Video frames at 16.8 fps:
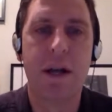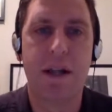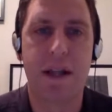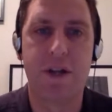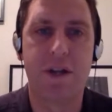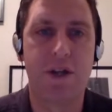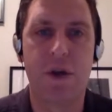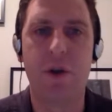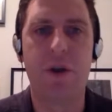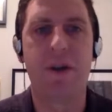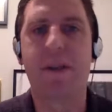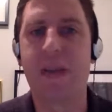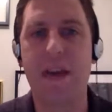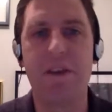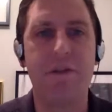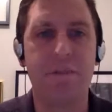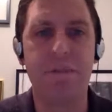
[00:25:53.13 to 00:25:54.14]
that showed a
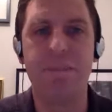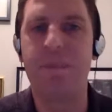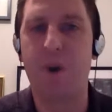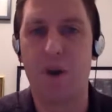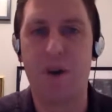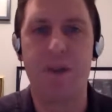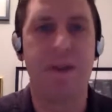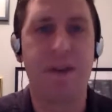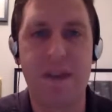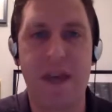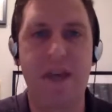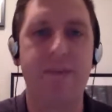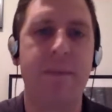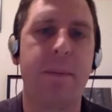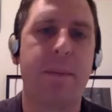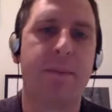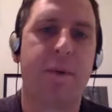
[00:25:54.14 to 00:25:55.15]
safe, the
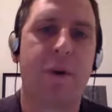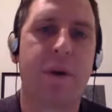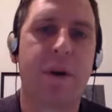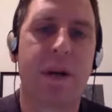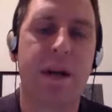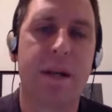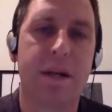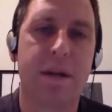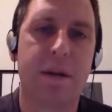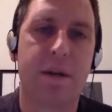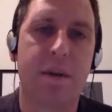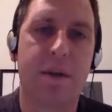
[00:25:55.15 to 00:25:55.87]
safe had been broken into.